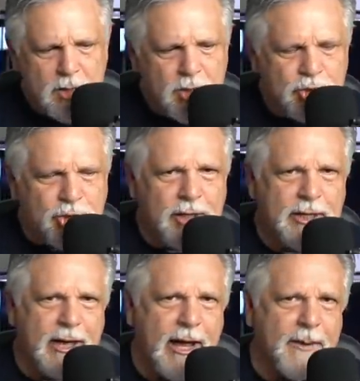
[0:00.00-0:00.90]

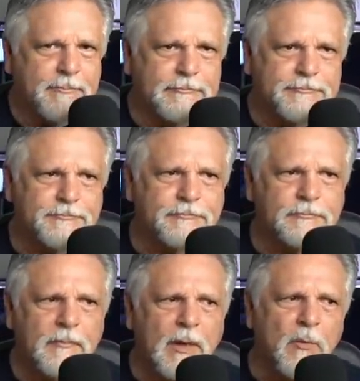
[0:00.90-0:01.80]
she, when
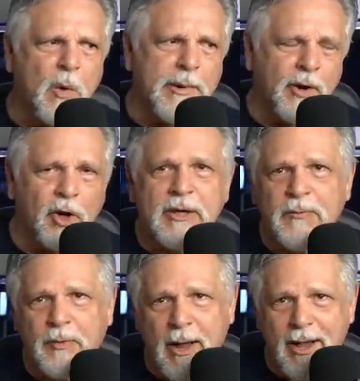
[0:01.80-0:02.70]
we were
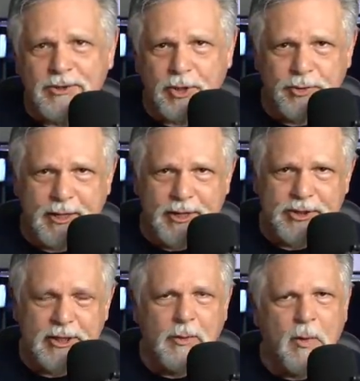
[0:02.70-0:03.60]
looking for a house here in
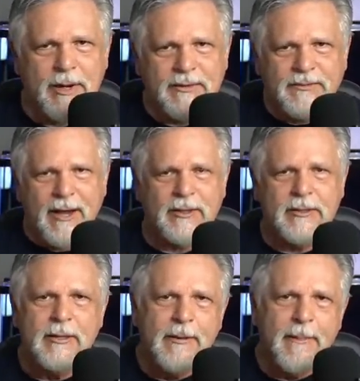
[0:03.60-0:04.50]
Tennessee, we wanted to
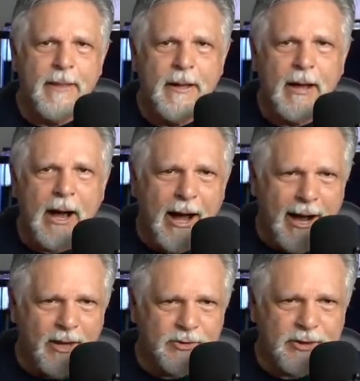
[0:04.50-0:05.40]
find a
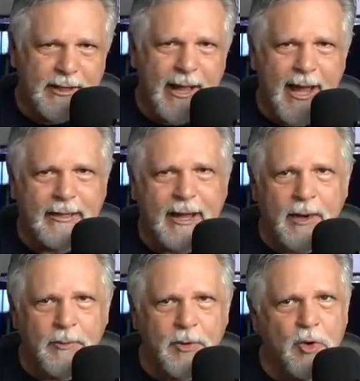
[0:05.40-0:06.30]
house that had
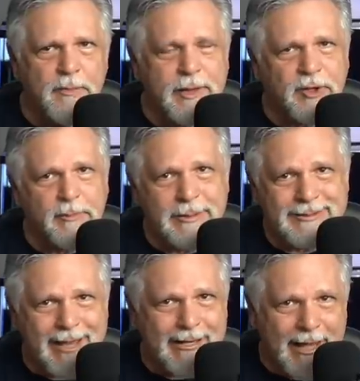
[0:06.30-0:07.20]
a room that could be
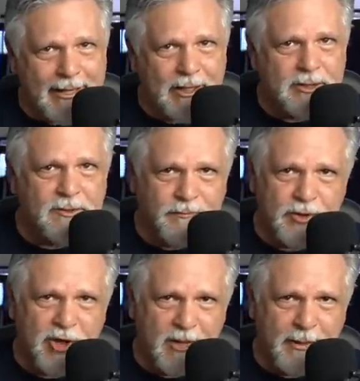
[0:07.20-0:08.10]
dedicated to
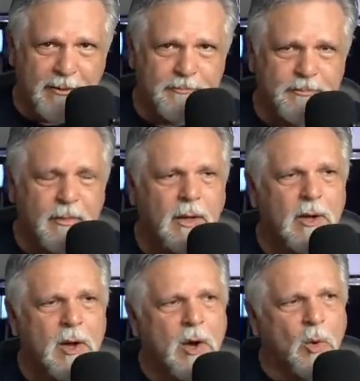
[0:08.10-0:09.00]
fish keeping.
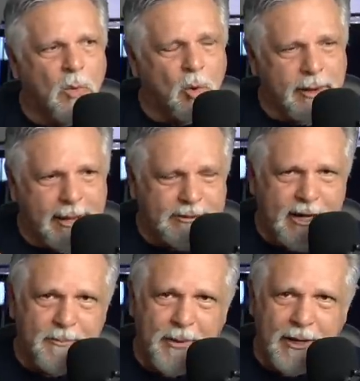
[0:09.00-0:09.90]
What we ended
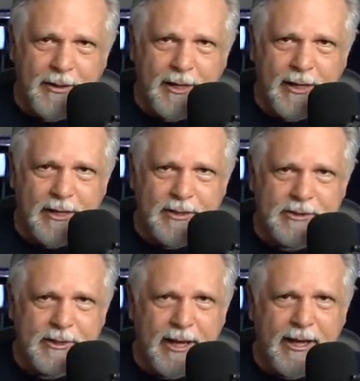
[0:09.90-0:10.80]
up in
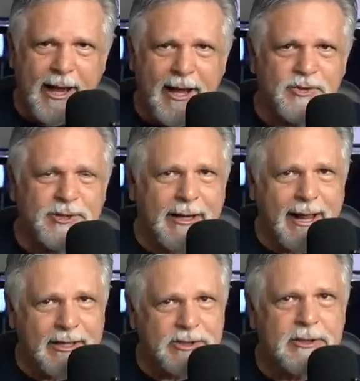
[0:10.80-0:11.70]
is a house that
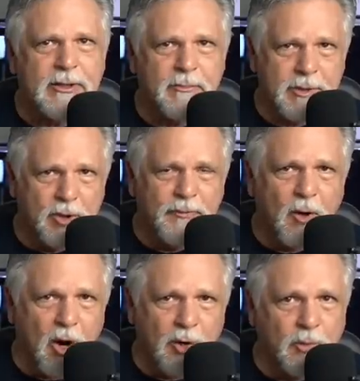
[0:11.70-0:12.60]
has beautiful
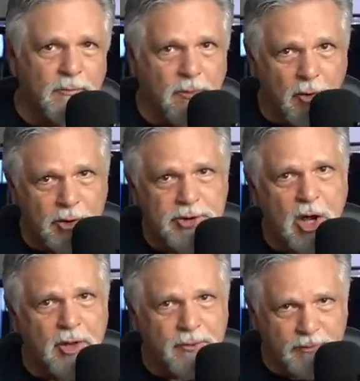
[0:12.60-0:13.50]
hardwood floors
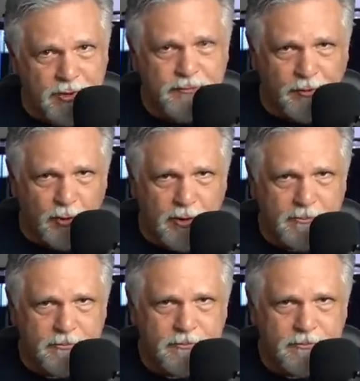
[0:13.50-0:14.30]
on the first floor,